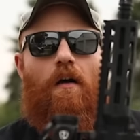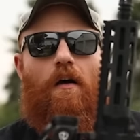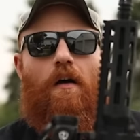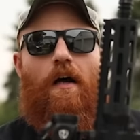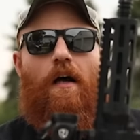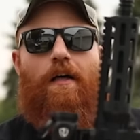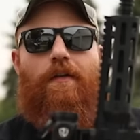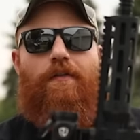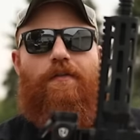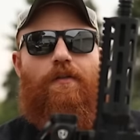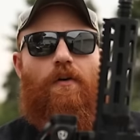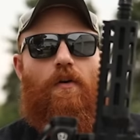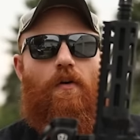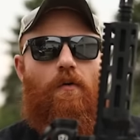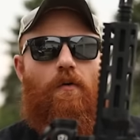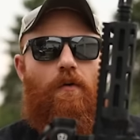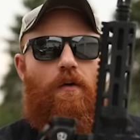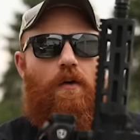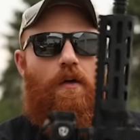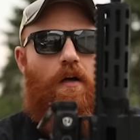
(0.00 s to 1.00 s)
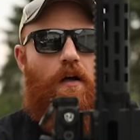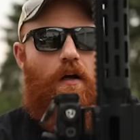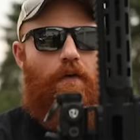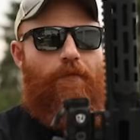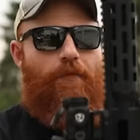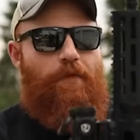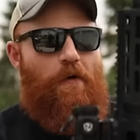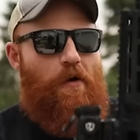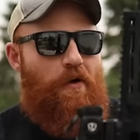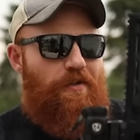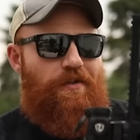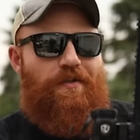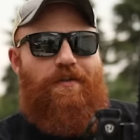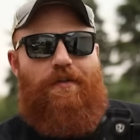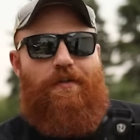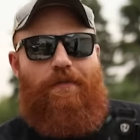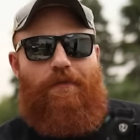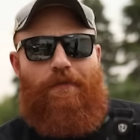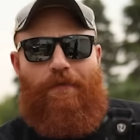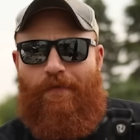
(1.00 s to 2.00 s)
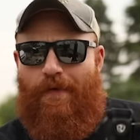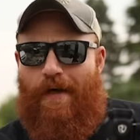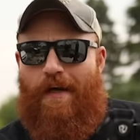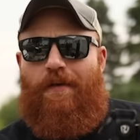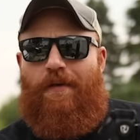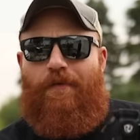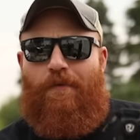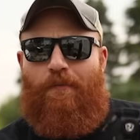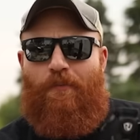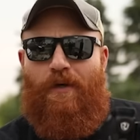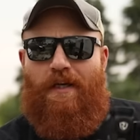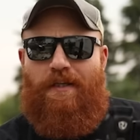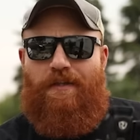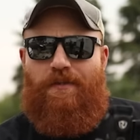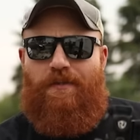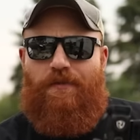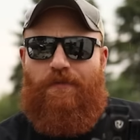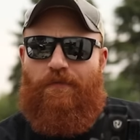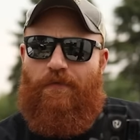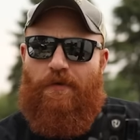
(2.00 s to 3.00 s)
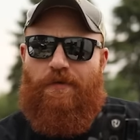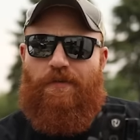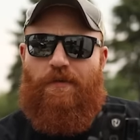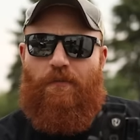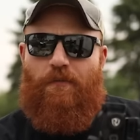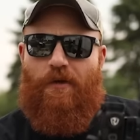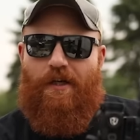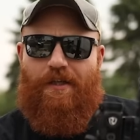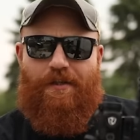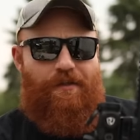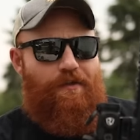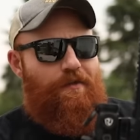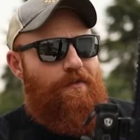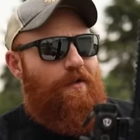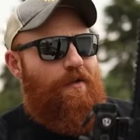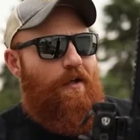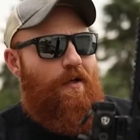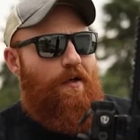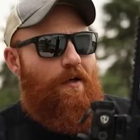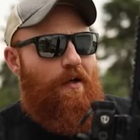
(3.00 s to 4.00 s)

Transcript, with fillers: All right, so first final impressions, first impressions.